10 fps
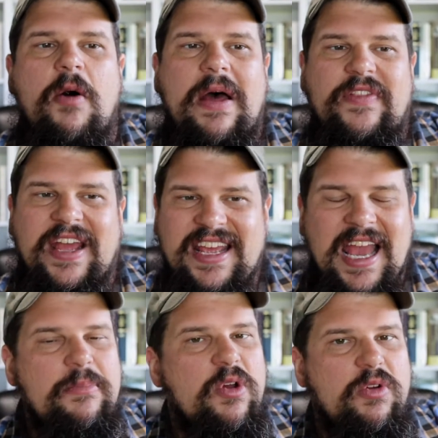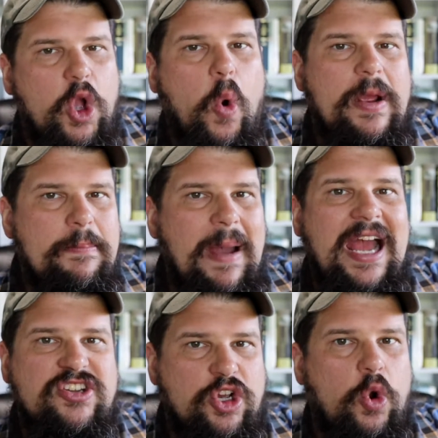they kept going
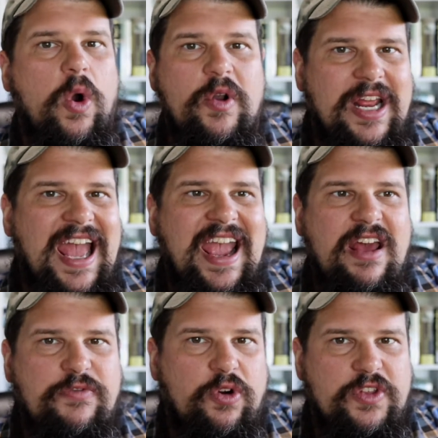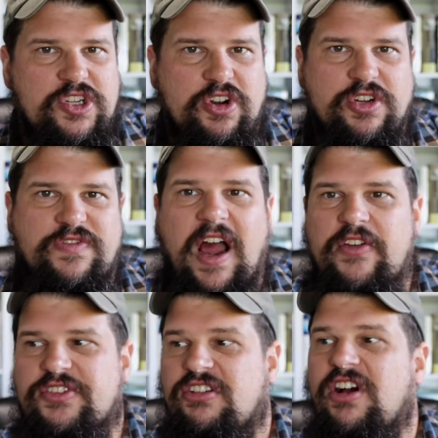back to quoting a handful of the church
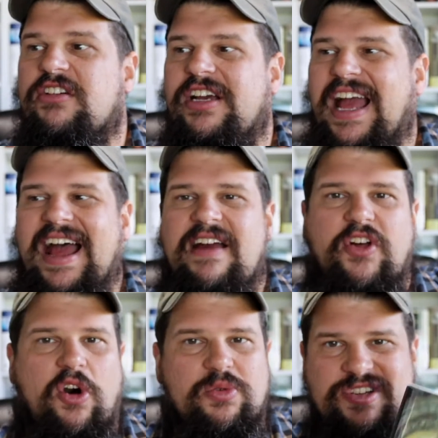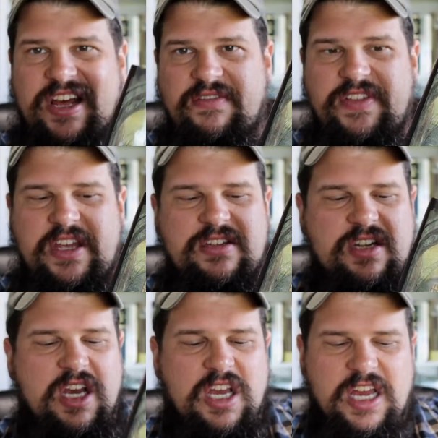fathers. And luckily I have the whole set of these,
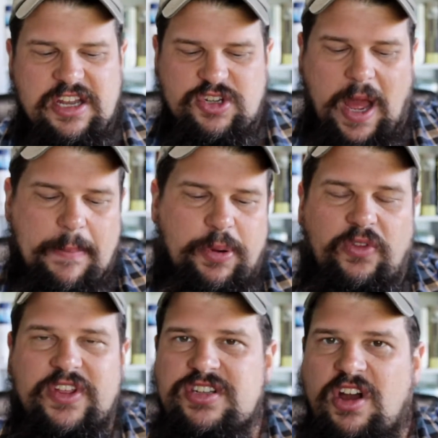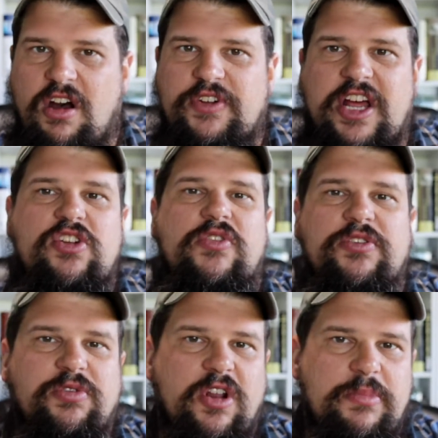and so I pulled this off and I knew
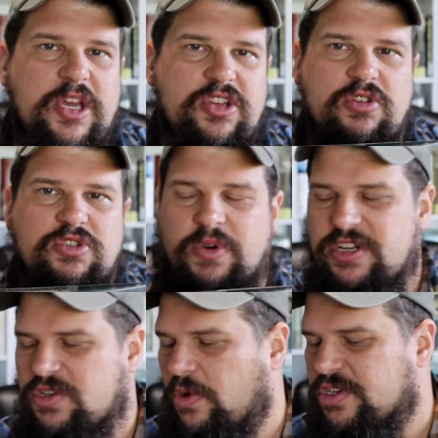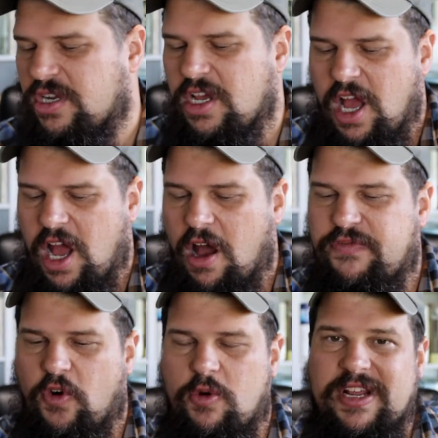this was going to be a huge resource
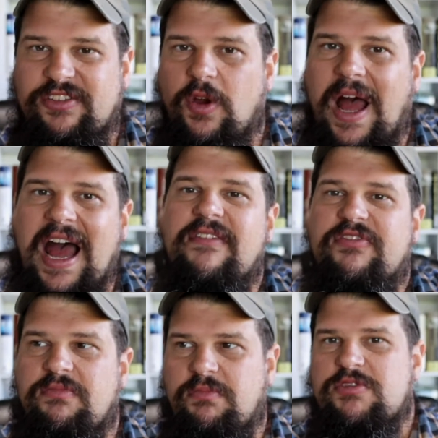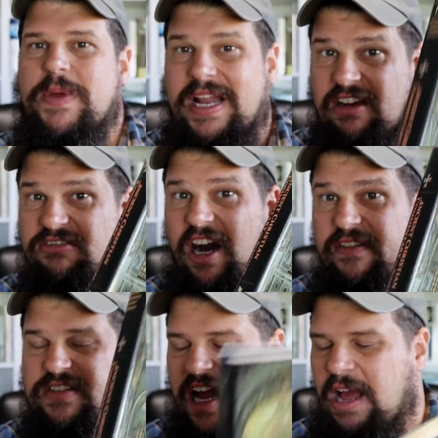for me. And so I've spent a lot
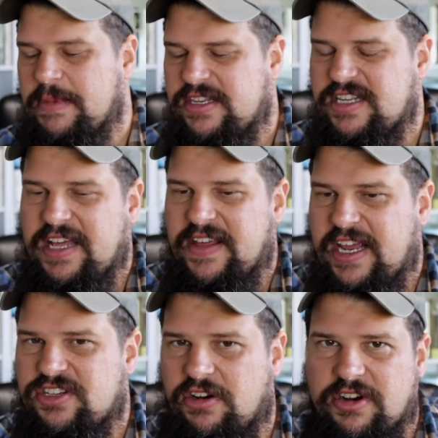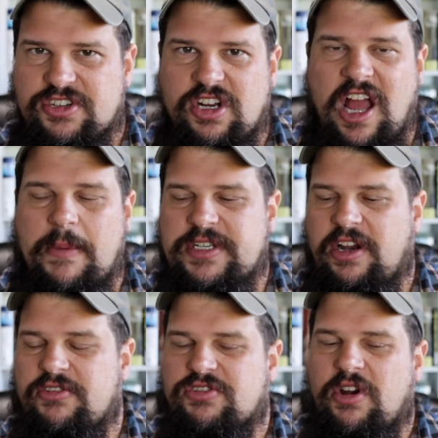of time inside the Ancient Christian
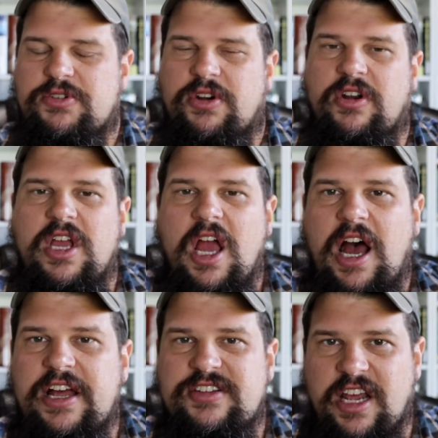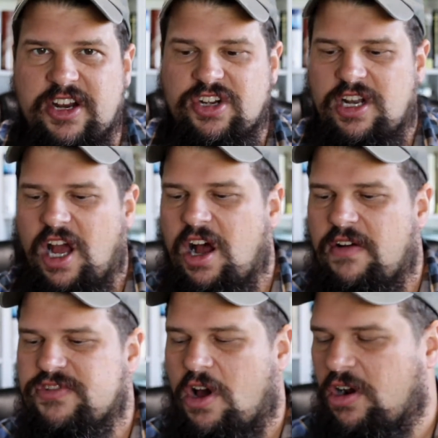Commentary and Scripture section
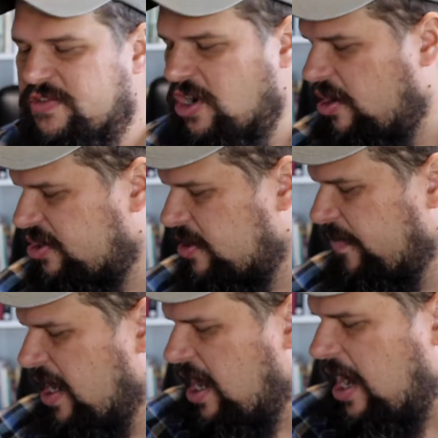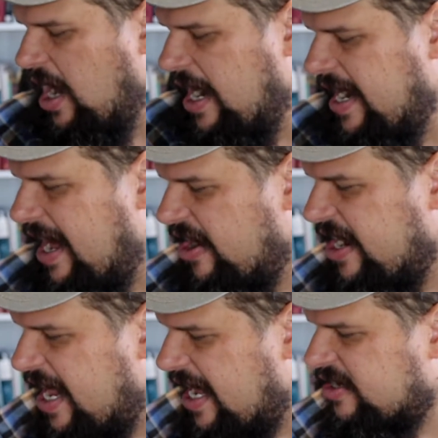of Song of Songs. Now
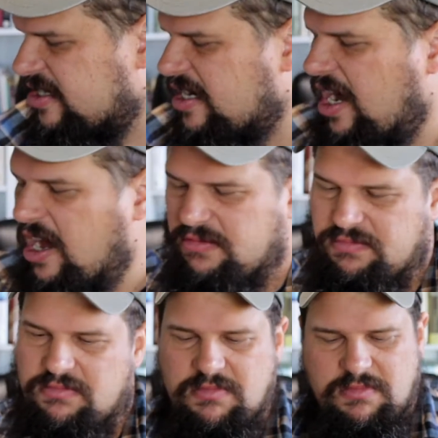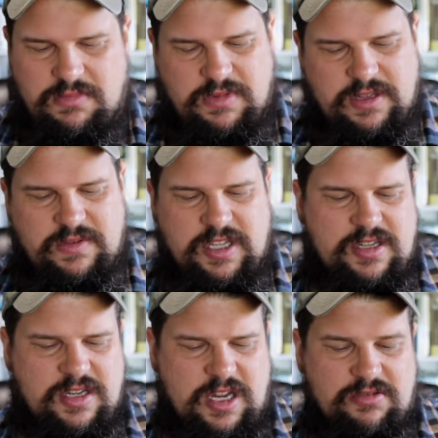next,
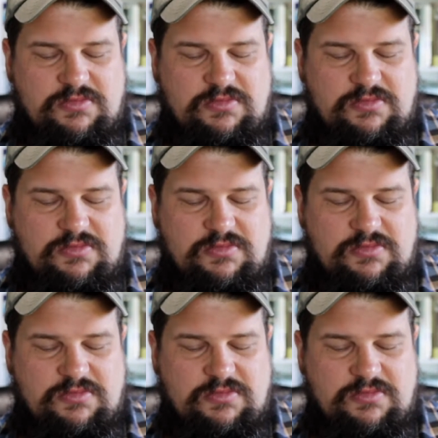this is a